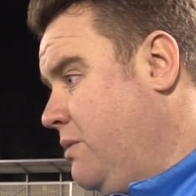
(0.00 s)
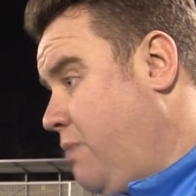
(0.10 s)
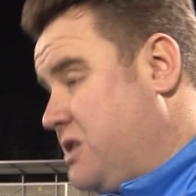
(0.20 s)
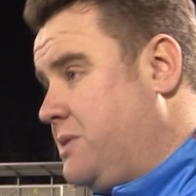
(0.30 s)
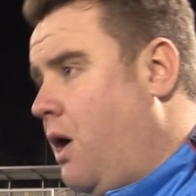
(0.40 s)

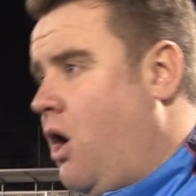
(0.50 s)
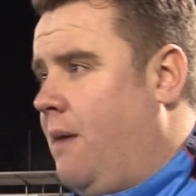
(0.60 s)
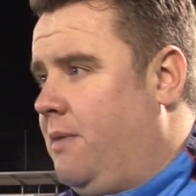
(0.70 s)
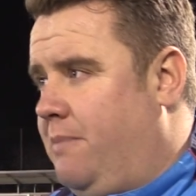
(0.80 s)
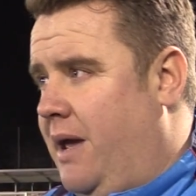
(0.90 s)
press them
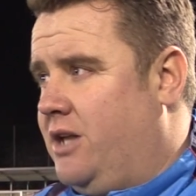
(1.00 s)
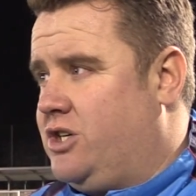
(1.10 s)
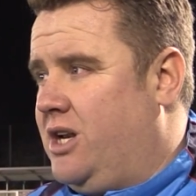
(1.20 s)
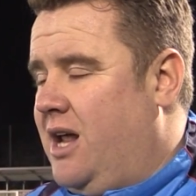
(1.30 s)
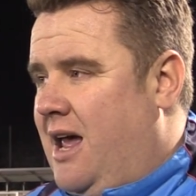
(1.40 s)
high up the
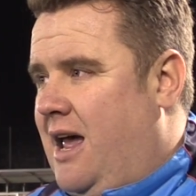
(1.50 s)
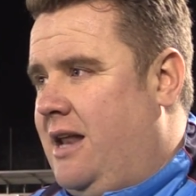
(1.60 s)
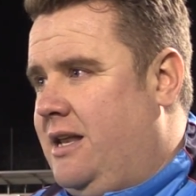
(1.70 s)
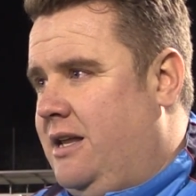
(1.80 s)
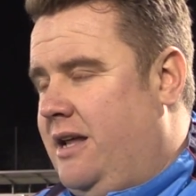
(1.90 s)
pitch.
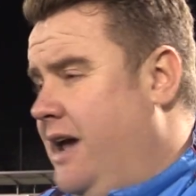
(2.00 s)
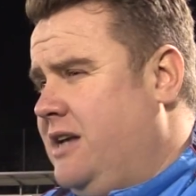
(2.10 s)
And yeah,